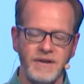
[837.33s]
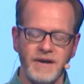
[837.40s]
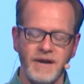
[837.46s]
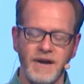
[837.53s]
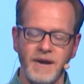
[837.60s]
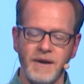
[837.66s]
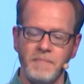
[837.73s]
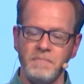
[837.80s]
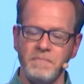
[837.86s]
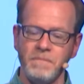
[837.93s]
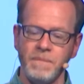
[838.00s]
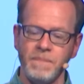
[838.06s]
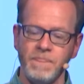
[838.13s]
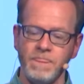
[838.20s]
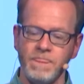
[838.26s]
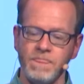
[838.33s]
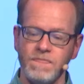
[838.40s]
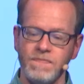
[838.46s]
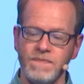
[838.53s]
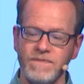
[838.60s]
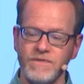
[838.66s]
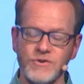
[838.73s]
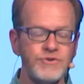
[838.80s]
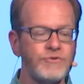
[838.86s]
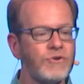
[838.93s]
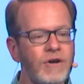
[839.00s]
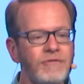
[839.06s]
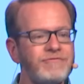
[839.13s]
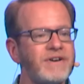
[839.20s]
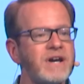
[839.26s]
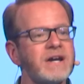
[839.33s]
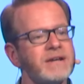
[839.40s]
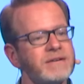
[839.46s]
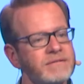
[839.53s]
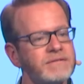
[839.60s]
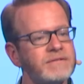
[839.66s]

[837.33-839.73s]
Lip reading: Those are all fine.